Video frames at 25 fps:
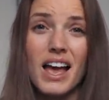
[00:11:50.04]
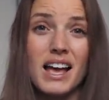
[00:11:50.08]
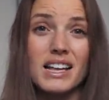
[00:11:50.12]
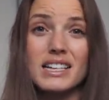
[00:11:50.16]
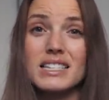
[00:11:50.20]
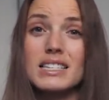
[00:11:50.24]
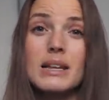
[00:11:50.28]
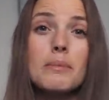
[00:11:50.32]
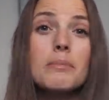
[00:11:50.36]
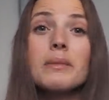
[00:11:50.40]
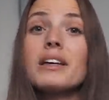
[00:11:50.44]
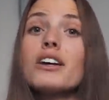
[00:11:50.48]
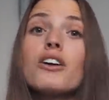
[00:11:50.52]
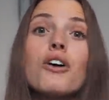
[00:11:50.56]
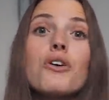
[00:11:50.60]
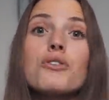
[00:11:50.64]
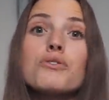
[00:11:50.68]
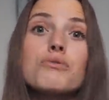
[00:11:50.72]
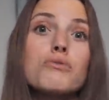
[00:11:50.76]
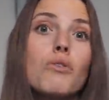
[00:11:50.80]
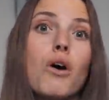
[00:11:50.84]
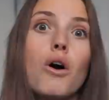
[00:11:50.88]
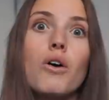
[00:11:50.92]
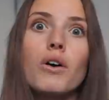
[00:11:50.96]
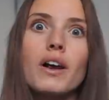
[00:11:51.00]
something goes
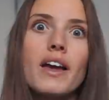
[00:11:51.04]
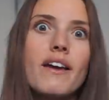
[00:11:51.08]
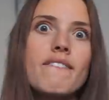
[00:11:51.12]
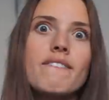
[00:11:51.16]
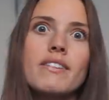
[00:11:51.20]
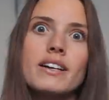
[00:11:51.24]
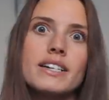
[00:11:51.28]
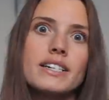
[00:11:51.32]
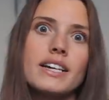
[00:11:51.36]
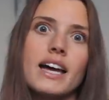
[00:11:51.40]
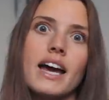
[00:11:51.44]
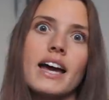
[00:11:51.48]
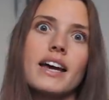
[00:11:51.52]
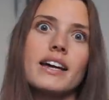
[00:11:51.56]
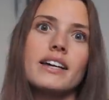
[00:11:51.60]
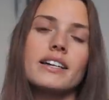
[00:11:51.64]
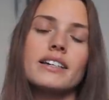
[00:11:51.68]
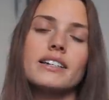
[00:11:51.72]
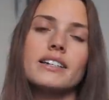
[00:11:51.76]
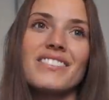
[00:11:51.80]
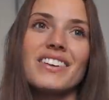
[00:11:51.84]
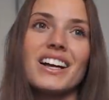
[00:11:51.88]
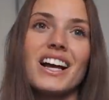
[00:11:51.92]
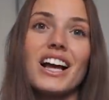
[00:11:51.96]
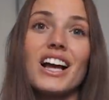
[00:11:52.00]
wrong every
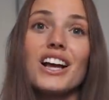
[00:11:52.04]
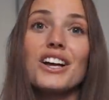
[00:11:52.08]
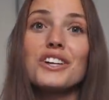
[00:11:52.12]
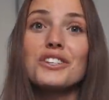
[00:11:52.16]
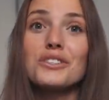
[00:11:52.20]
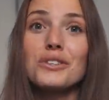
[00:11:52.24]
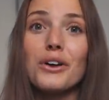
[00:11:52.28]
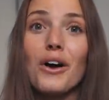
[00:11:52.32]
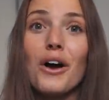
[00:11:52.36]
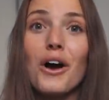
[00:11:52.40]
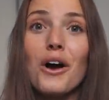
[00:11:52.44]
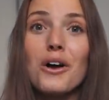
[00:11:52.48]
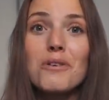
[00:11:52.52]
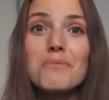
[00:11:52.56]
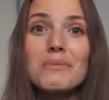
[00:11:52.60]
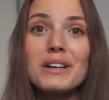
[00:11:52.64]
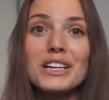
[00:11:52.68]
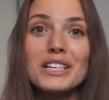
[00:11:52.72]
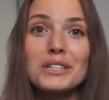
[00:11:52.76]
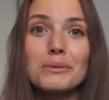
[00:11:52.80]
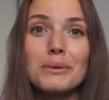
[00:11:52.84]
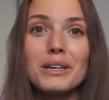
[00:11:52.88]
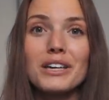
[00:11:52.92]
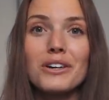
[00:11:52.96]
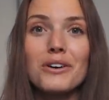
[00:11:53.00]
day. So I hope
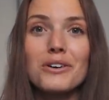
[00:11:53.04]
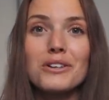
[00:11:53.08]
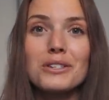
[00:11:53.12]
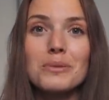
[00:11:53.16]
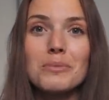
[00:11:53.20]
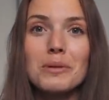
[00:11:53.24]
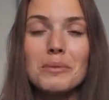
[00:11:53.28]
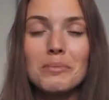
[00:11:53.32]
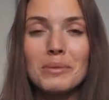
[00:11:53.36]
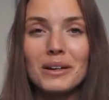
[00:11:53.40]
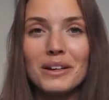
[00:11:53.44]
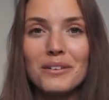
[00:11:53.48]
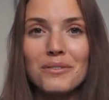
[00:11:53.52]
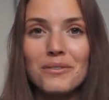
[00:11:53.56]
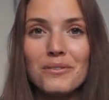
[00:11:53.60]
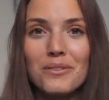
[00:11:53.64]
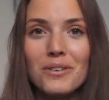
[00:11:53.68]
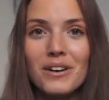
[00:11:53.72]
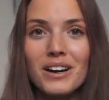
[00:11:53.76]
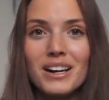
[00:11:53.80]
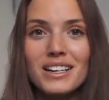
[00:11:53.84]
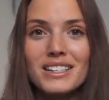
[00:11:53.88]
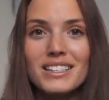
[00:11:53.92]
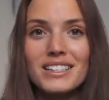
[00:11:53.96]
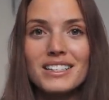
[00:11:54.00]
next week goes a bit better
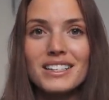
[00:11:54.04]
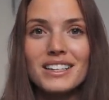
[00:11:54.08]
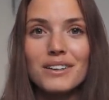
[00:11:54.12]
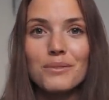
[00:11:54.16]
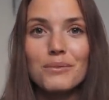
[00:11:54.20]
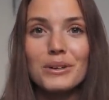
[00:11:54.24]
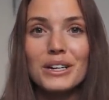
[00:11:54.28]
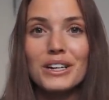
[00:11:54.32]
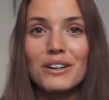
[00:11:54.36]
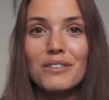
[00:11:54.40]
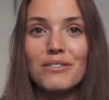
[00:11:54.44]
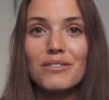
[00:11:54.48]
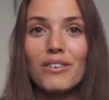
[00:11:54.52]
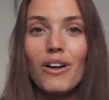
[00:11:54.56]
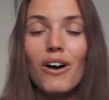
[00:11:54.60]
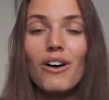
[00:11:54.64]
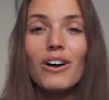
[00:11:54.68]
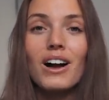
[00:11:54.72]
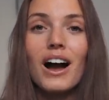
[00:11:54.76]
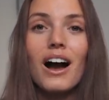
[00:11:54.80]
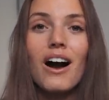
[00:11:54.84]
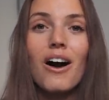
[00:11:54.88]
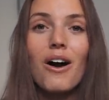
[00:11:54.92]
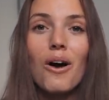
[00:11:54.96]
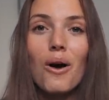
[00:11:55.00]
for us. We're going to
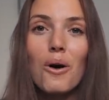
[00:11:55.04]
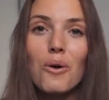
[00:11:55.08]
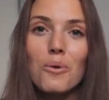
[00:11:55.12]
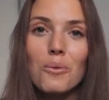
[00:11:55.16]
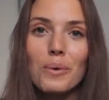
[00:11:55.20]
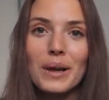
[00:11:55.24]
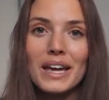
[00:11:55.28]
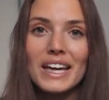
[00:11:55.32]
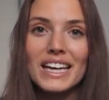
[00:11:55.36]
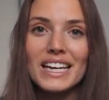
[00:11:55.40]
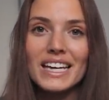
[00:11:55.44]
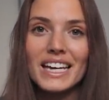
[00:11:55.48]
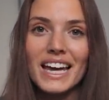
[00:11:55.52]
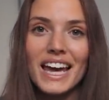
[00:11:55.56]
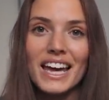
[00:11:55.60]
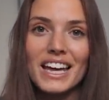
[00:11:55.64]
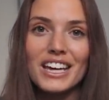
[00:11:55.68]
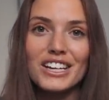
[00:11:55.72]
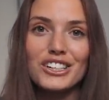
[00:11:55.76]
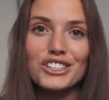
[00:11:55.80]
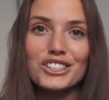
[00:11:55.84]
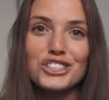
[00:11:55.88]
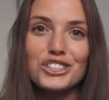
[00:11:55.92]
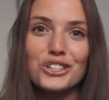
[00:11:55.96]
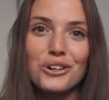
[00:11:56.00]
vlog our whole week
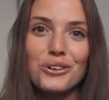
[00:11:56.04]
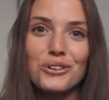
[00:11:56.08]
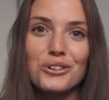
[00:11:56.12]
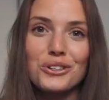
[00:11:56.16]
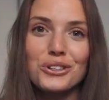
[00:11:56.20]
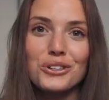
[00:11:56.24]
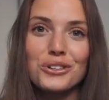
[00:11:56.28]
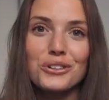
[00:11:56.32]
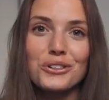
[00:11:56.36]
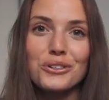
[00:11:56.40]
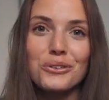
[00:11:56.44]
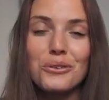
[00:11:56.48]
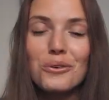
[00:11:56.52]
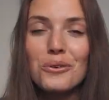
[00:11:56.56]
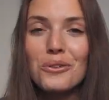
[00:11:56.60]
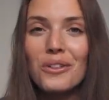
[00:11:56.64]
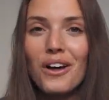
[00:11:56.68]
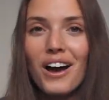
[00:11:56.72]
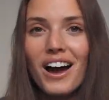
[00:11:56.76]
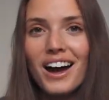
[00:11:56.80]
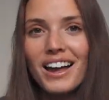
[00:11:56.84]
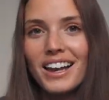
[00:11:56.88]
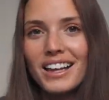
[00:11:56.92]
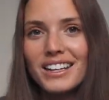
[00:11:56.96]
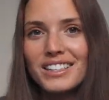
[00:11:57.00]
and show you all the
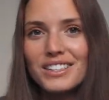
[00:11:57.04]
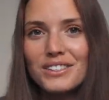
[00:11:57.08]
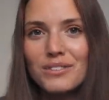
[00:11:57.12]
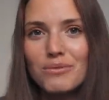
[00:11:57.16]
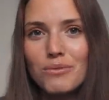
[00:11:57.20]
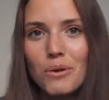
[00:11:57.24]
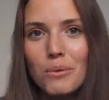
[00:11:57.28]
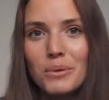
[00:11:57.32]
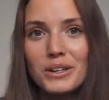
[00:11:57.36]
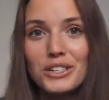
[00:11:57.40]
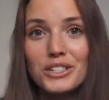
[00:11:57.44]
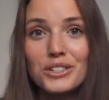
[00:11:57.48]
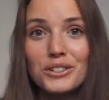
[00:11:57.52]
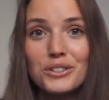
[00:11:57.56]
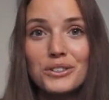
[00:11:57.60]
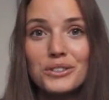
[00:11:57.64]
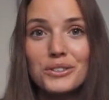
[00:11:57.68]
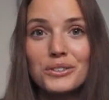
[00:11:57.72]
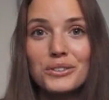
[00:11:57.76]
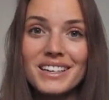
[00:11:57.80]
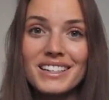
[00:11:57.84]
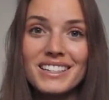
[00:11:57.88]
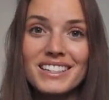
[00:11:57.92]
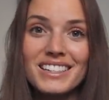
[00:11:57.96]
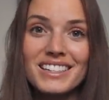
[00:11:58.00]
highlights of what we do
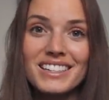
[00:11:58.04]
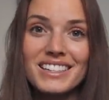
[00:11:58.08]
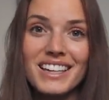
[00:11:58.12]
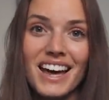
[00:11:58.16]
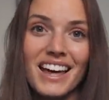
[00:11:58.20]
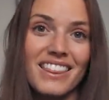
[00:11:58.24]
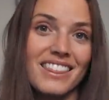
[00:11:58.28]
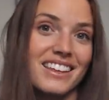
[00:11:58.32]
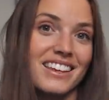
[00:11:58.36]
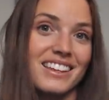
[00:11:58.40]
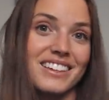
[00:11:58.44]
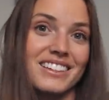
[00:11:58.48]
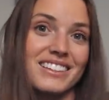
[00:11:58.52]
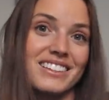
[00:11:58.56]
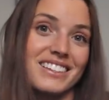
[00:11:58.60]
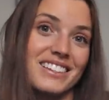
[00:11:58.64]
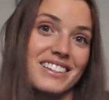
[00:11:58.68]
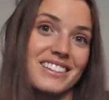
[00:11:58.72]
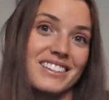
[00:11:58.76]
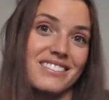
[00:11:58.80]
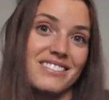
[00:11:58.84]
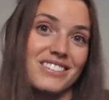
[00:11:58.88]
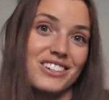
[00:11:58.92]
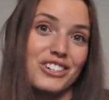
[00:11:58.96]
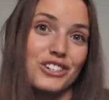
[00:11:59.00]
because I think it
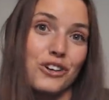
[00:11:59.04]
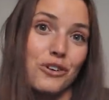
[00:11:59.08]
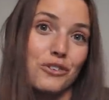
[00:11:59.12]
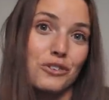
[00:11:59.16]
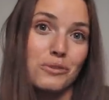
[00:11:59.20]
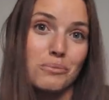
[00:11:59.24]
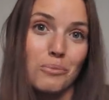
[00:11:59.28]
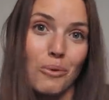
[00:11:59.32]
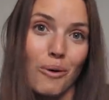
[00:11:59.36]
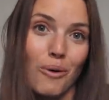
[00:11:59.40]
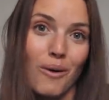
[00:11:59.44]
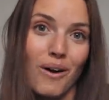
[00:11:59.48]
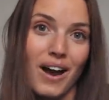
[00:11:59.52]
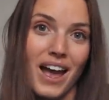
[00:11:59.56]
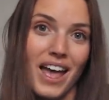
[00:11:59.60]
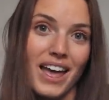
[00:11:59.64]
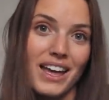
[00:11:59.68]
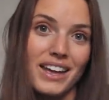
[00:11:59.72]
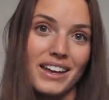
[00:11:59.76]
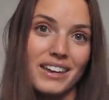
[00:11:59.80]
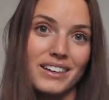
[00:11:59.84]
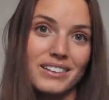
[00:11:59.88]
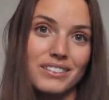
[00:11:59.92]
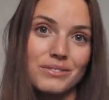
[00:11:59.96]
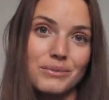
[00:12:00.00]
shows more
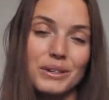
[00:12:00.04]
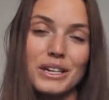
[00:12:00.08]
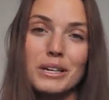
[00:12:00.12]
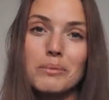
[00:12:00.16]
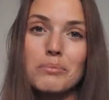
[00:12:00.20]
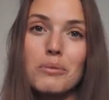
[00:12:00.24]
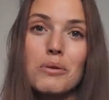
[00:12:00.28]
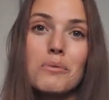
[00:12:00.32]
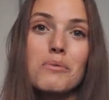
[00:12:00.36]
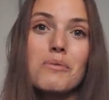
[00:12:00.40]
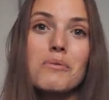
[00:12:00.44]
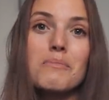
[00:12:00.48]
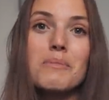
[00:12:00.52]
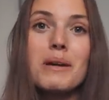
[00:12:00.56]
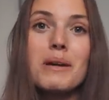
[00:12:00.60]
and we can put more